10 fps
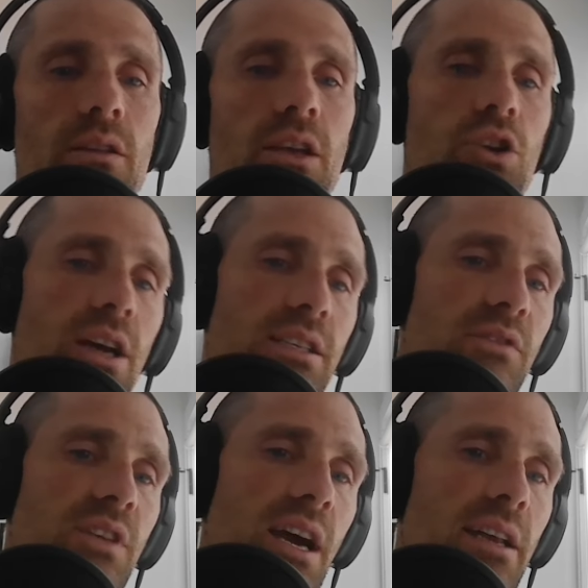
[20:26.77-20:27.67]
The
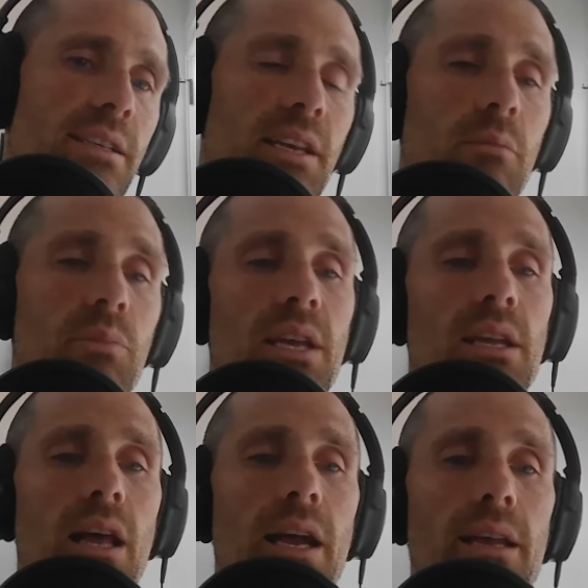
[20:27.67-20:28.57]
aggressive side is going to
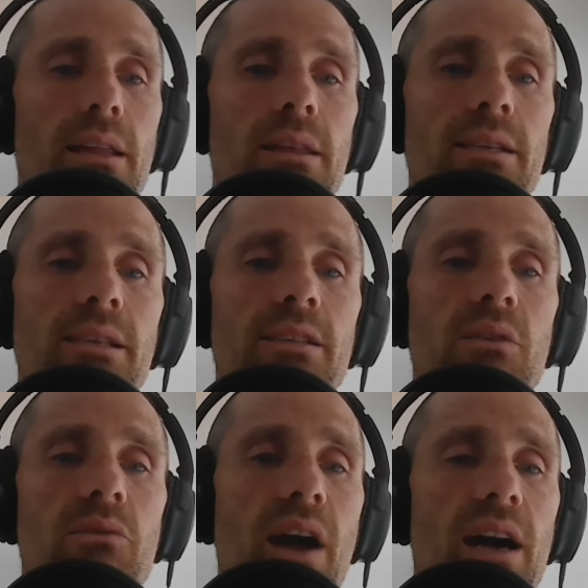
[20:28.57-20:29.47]
be like, this is
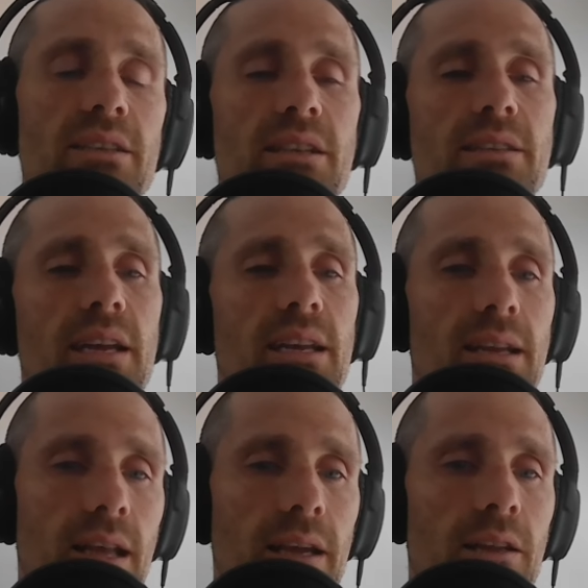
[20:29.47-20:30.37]
the fastest I
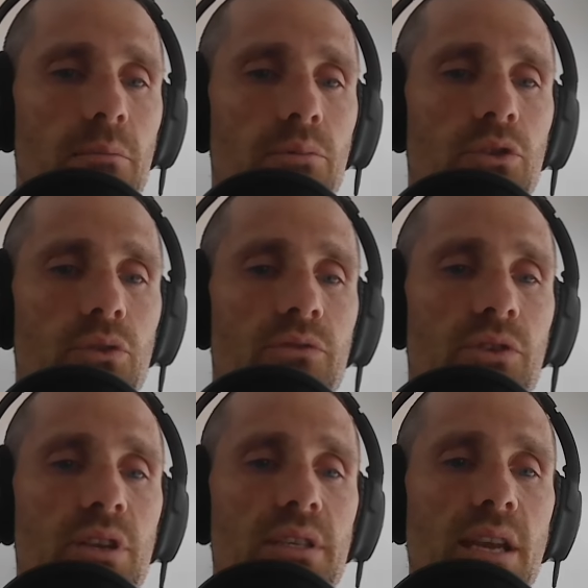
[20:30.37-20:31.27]
can likely produce
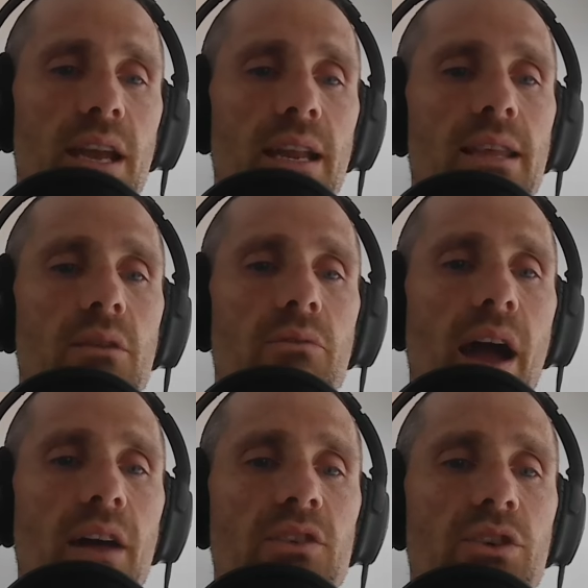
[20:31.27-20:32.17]
for this day. Anything
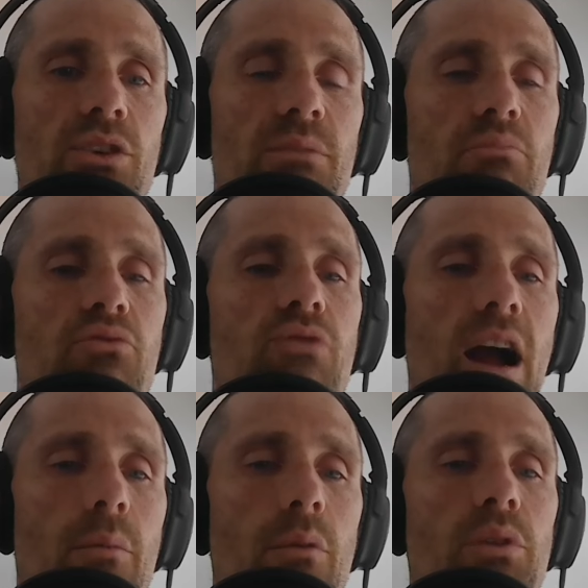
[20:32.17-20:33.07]
faster is
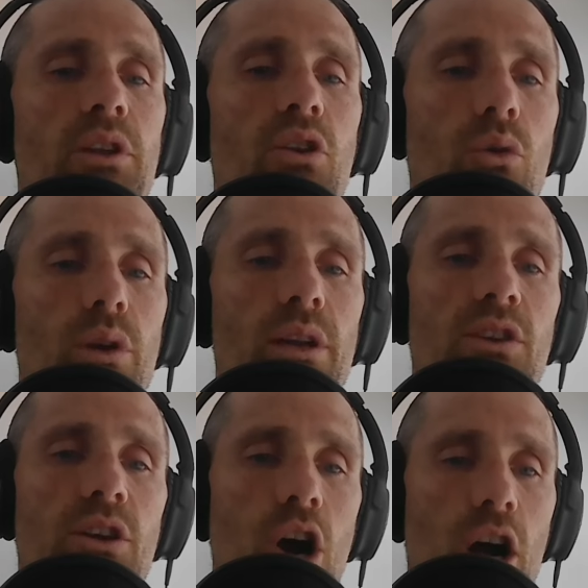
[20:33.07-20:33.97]
probably going
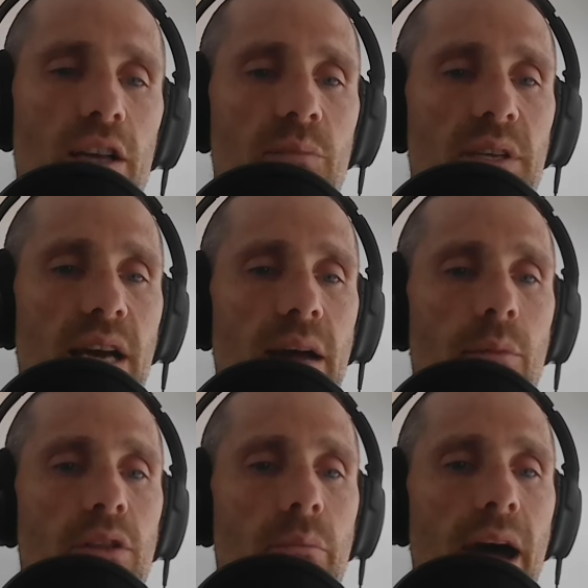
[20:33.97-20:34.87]
to cost me time
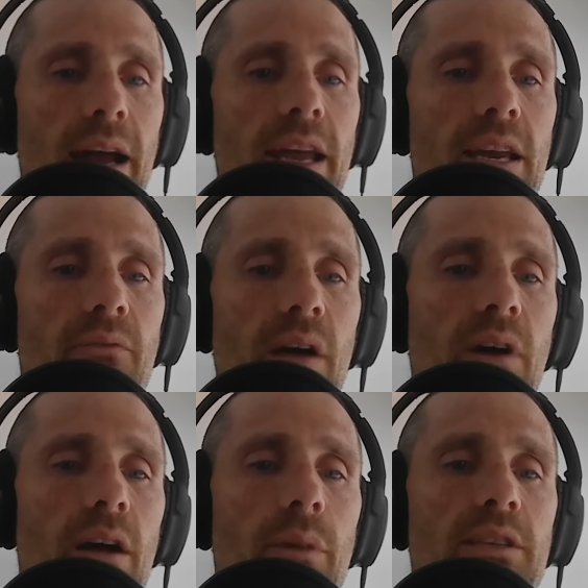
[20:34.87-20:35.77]
on the back end if I
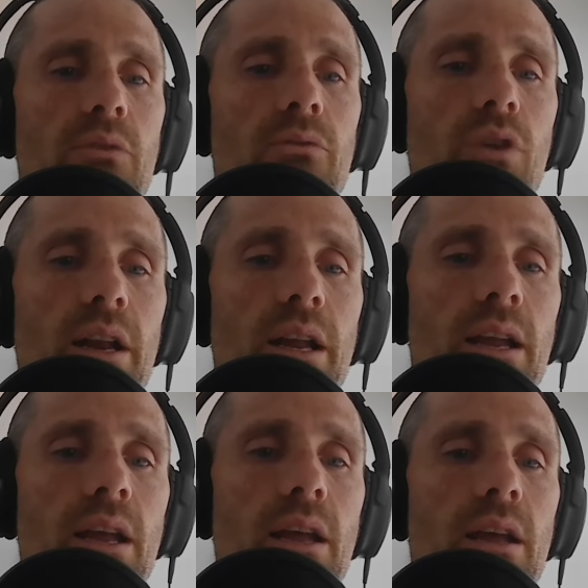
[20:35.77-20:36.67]
find myself running